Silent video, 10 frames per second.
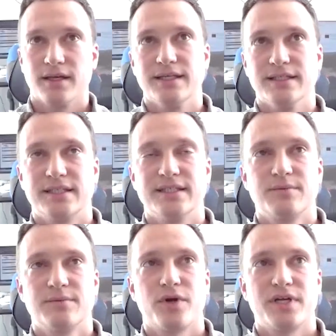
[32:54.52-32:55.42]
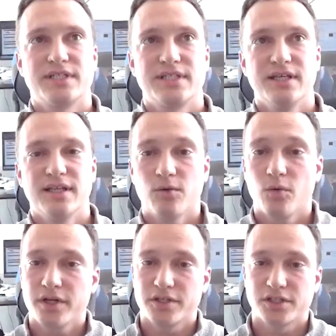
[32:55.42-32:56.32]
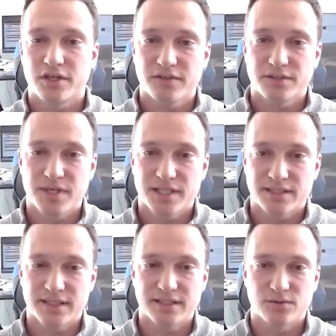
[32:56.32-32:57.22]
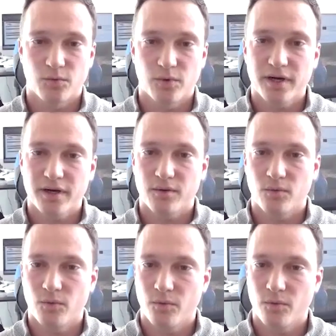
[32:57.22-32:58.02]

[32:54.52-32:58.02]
it's it's important to see like what your service mix is where